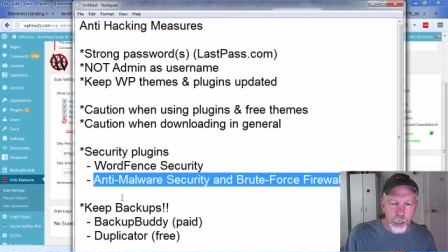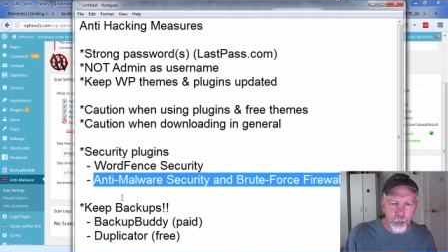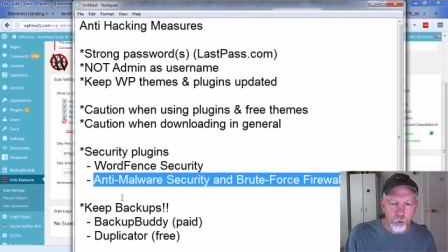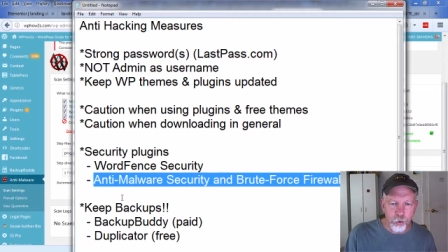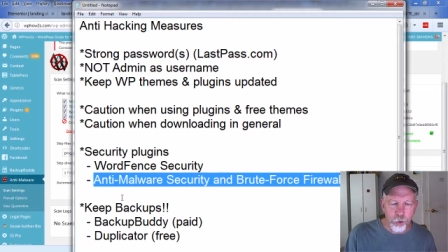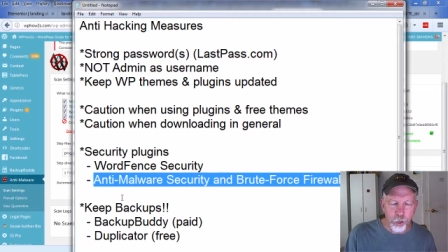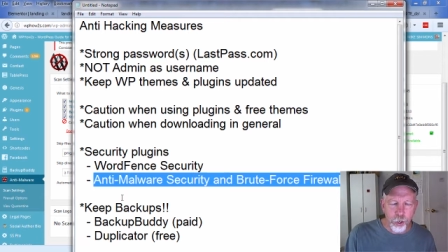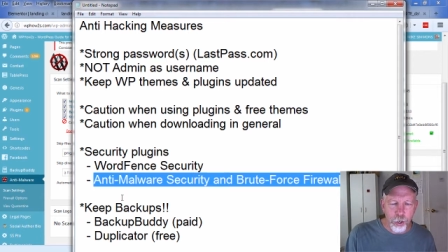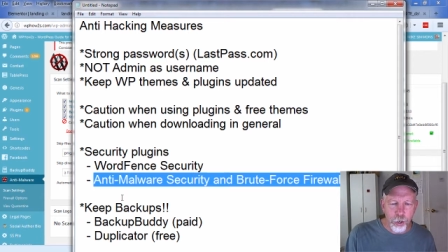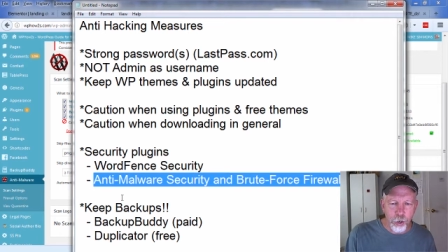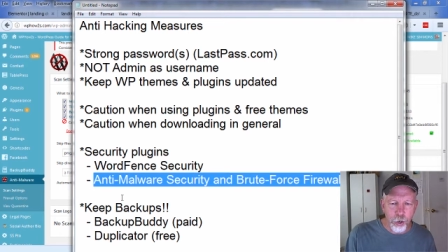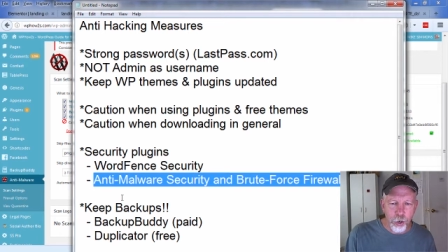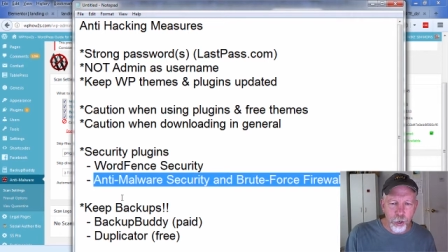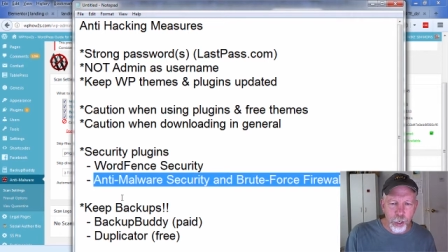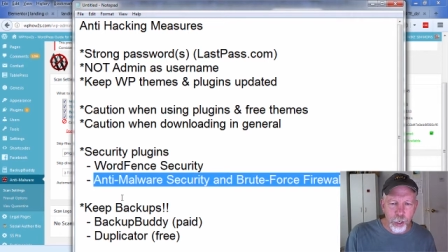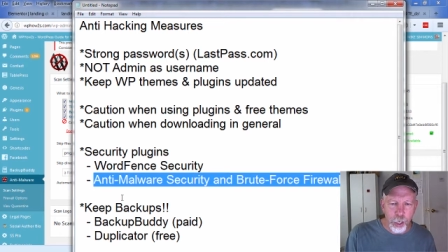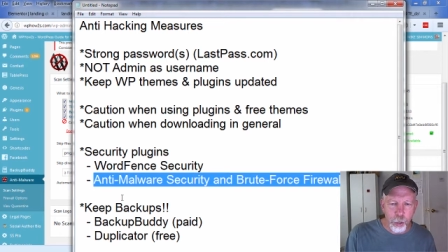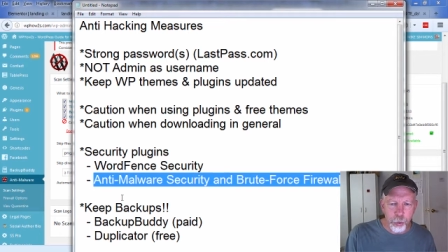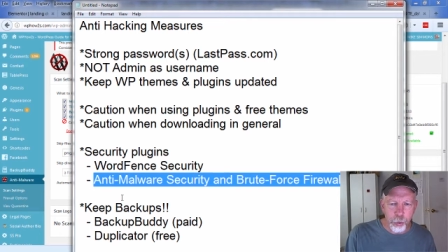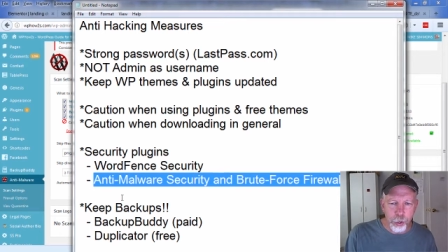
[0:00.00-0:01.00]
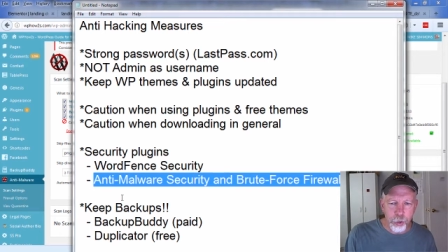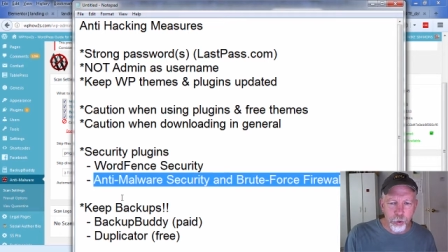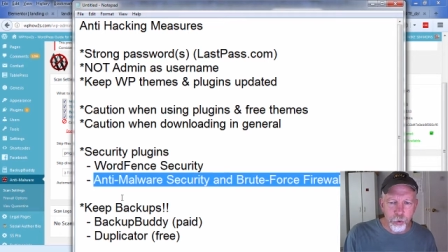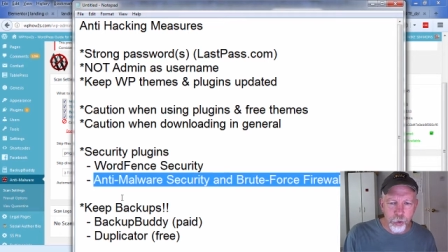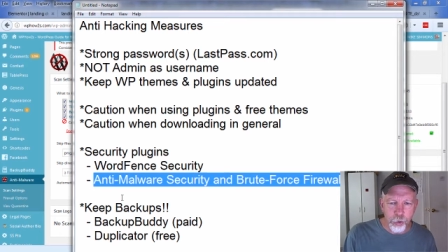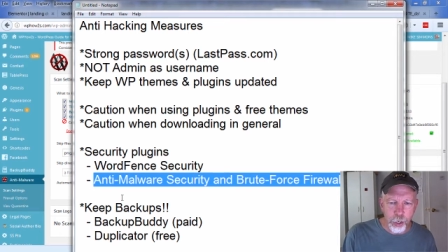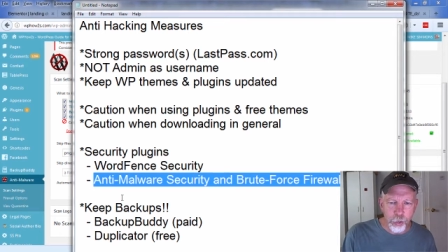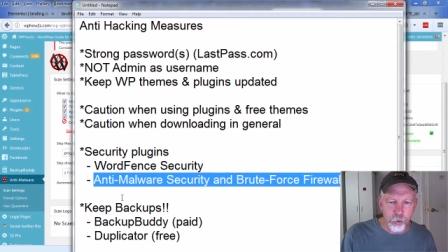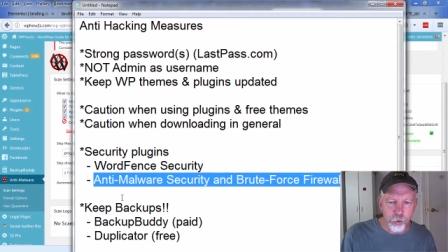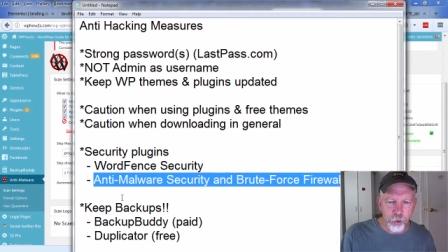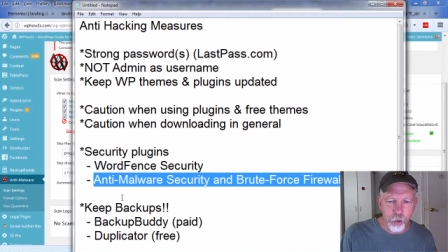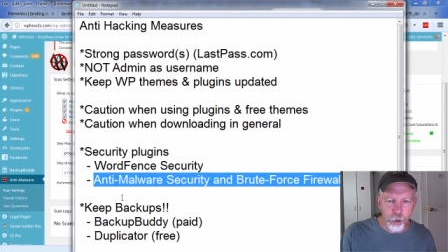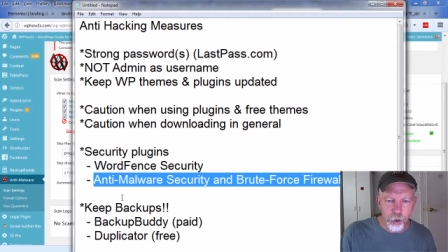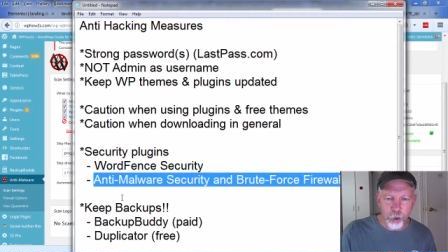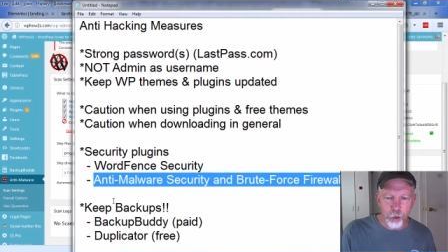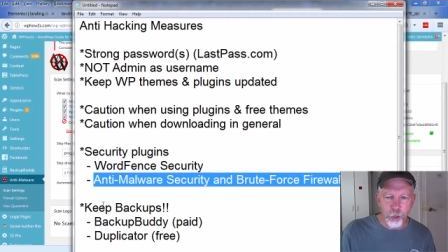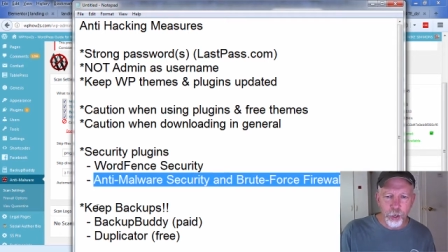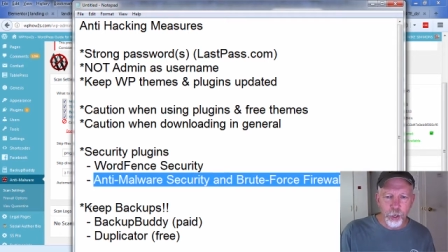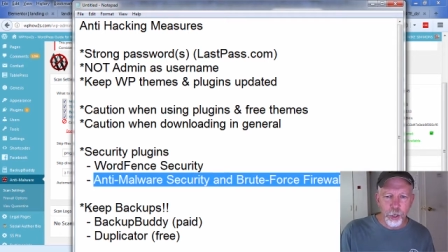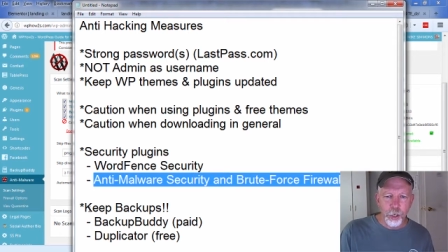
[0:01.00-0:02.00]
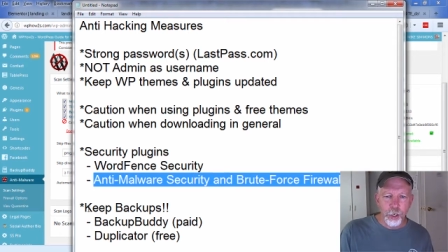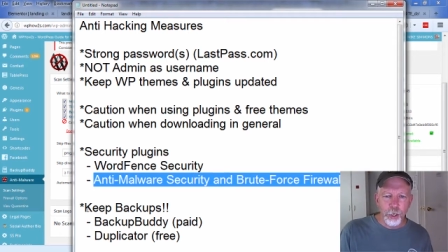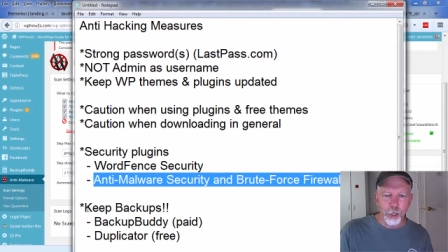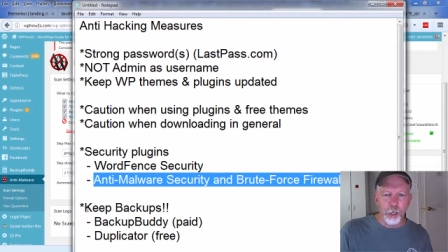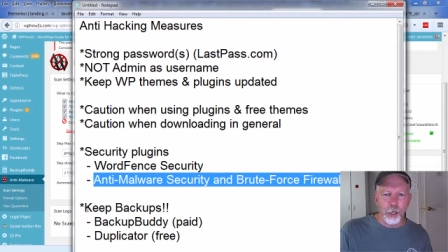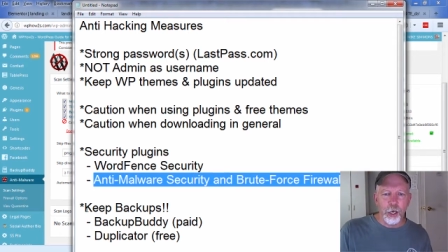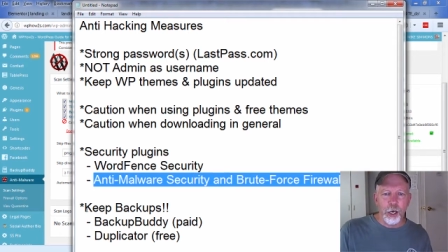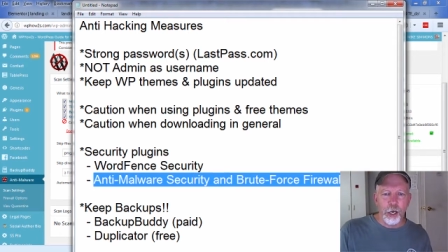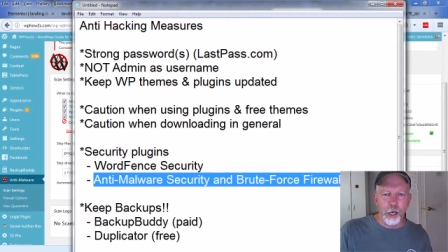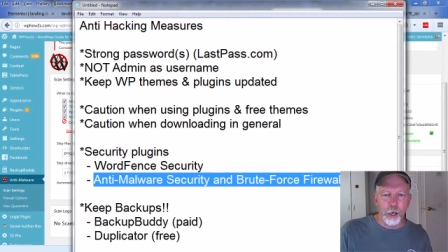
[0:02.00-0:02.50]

being secure, keeping your site secure?